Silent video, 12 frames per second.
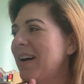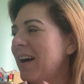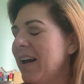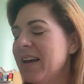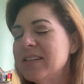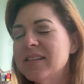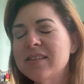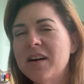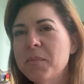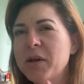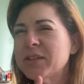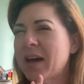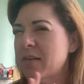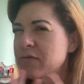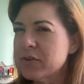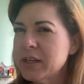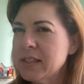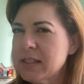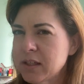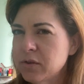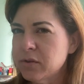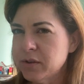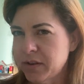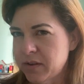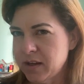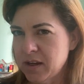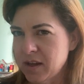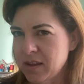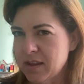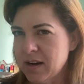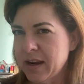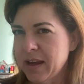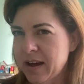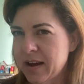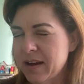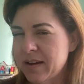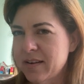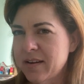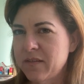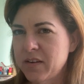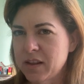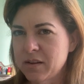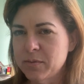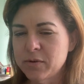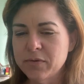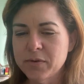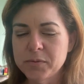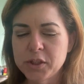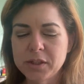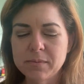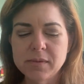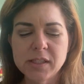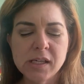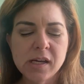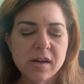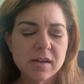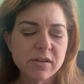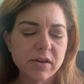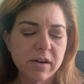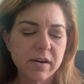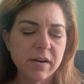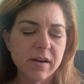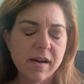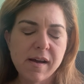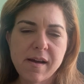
I did not melt every single thing that I had available from Jim's daughter,